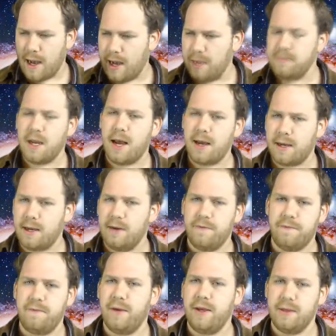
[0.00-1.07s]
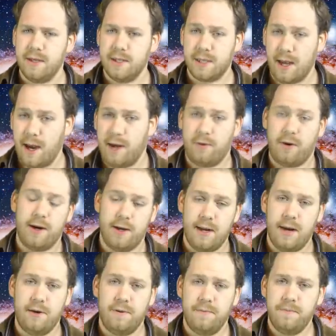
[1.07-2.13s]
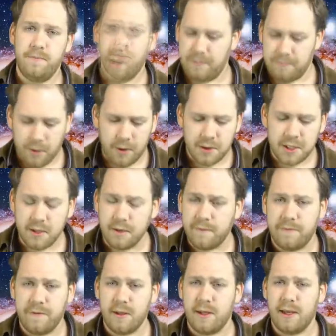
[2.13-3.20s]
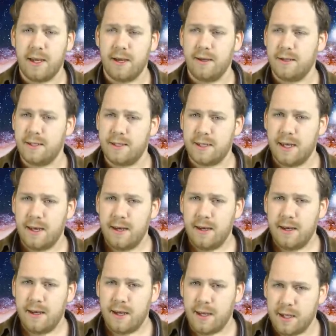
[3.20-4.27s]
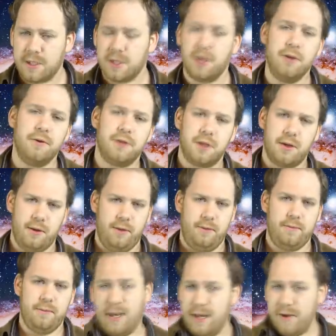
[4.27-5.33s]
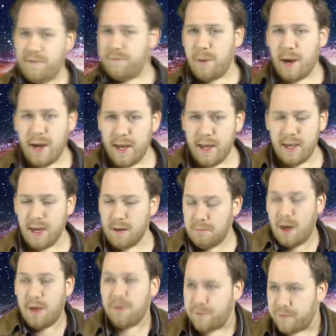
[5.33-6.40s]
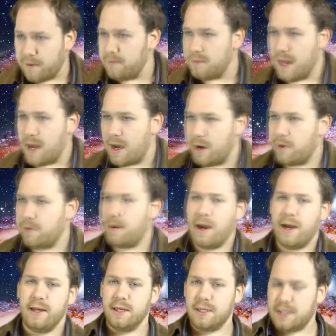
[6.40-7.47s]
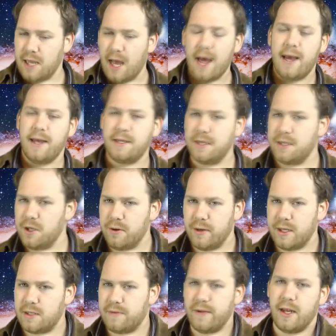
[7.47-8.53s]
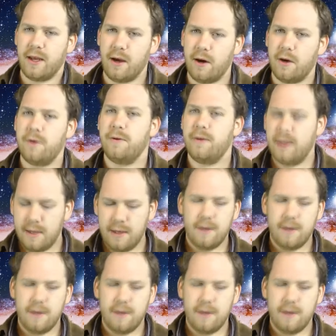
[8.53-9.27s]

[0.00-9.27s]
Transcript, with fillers: I'm not gonna feed this guy right now. My personal feeling is, it's too soon. And if by a month from now I decide to do his video,